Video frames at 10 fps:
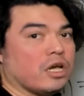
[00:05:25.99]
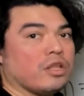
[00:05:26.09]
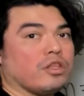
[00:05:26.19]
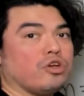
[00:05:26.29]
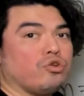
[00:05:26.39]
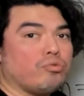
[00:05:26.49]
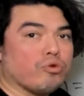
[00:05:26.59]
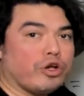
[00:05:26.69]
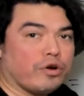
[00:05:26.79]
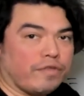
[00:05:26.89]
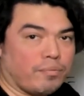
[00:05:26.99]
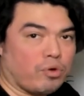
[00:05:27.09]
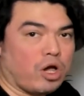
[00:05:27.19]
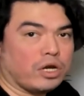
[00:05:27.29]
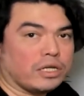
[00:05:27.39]
the numerator of the
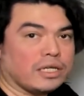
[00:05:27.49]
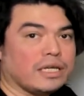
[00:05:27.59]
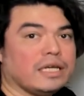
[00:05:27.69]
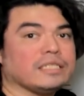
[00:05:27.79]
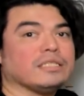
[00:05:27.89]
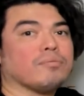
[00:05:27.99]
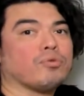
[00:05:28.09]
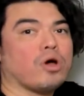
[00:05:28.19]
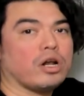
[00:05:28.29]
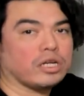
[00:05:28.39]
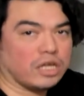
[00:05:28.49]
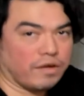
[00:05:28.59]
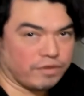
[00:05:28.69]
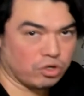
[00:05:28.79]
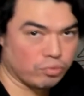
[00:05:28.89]
product is the product of
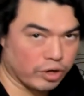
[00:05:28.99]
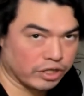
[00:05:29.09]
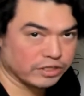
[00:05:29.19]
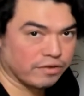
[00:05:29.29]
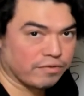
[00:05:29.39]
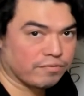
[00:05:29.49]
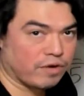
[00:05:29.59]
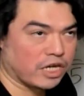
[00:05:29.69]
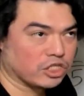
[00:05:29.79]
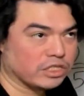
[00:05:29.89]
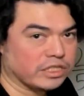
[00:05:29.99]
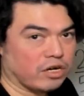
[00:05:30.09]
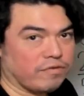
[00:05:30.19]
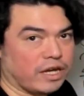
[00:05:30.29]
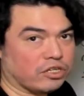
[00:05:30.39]
the numerators of the fractions that are
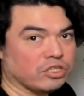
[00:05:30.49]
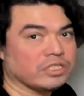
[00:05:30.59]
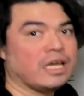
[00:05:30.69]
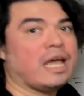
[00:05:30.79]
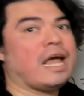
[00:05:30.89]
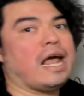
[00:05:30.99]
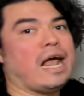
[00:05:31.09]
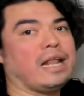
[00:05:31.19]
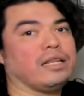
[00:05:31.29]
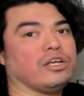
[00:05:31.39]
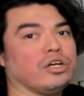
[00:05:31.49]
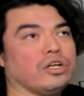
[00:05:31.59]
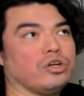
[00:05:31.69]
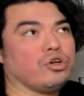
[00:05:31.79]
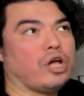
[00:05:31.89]
factors, and the
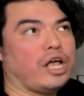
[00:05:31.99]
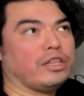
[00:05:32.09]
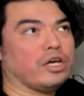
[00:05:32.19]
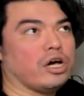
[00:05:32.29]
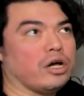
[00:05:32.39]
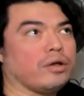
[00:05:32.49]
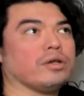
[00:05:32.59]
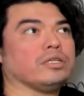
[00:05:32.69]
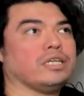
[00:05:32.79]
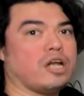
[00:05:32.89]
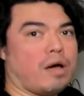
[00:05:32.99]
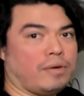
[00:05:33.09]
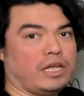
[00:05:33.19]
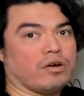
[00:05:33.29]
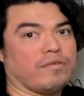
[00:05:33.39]

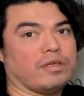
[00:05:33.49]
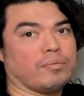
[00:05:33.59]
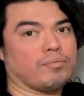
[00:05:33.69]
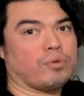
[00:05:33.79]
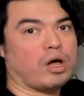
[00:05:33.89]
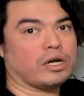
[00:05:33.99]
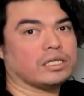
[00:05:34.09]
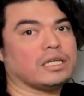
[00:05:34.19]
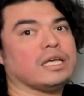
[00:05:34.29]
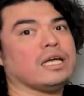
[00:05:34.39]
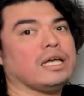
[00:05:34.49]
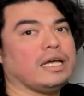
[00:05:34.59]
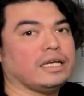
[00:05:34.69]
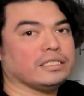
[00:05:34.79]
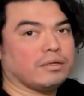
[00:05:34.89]
denominator of the product
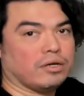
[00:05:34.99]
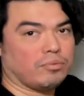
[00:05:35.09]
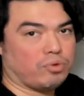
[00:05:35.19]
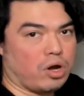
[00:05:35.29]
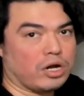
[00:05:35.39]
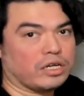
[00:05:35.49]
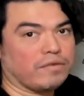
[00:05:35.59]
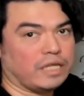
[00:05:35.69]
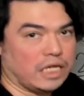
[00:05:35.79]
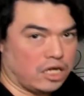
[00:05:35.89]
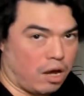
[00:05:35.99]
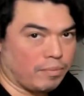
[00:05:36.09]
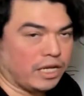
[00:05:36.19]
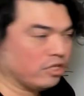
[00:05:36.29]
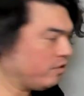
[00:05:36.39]
is the product of the
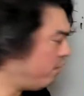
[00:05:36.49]
denominators of the